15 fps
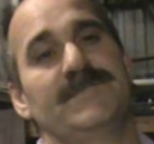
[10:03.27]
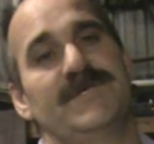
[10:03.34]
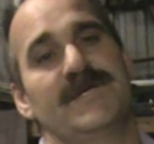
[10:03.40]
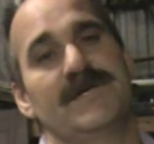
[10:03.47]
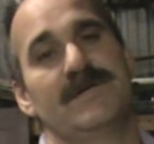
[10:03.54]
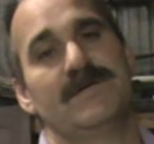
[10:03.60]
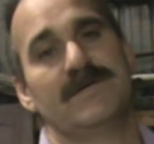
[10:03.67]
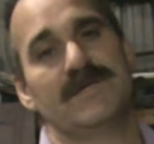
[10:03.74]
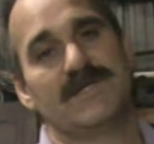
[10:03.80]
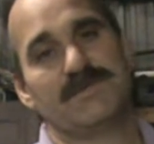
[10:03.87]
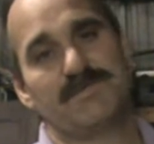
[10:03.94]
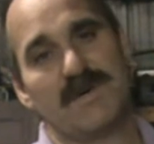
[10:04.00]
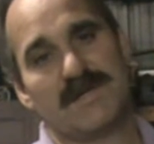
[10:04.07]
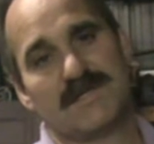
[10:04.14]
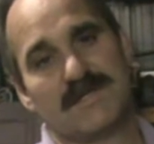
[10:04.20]
You know, it's
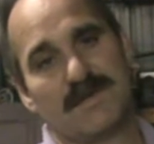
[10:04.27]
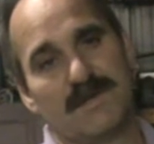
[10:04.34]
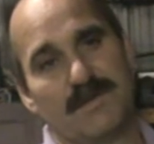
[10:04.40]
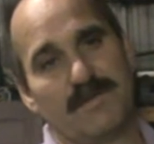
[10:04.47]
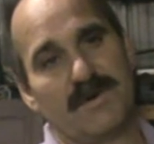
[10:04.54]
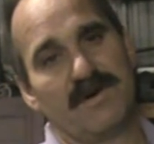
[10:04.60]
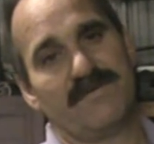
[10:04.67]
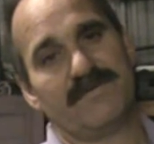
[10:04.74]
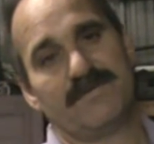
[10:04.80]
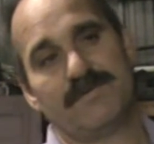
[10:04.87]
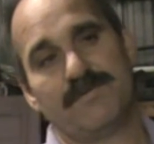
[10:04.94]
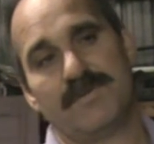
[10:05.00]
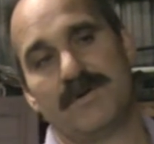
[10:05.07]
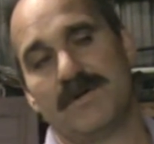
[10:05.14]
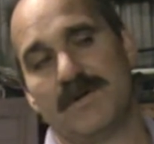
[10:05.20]
basically
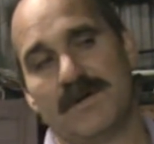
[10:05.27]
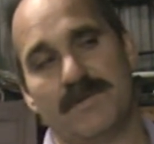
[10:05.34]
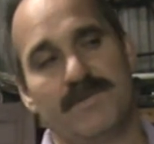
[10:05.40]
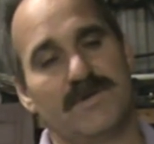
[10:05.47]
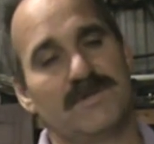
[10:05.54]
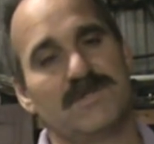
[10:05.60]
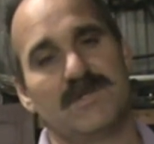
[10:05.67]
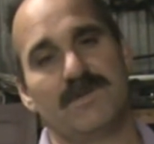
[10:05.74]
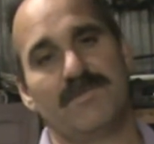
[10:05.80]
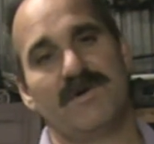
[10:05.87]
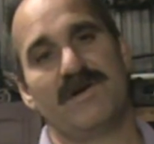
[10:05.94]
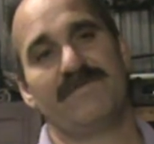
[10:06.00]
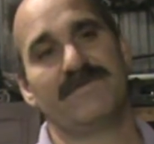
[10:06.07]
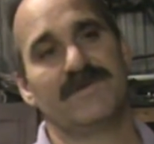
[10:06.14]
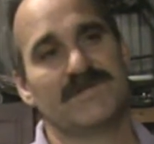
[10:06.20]
personal
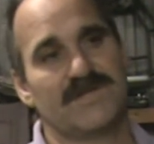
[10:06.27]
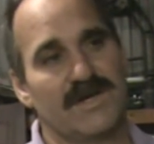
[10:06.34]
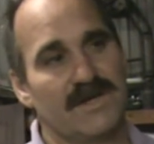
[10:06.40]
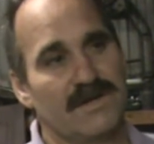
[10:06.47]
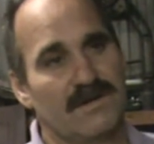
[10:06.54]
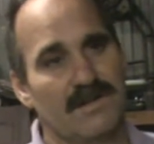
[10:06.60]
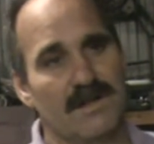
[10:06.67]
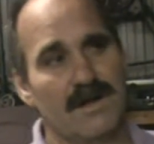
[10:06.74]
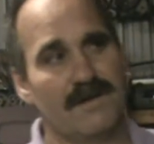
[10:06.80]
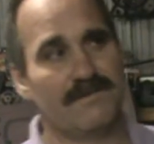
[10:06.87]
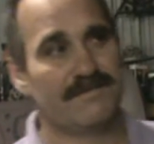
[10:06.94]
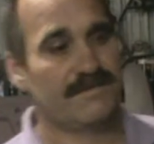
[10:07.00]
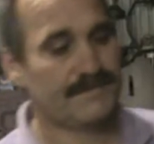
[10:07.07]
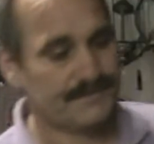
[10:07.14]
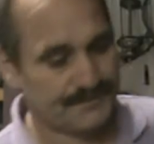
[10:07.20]
preference on a glove,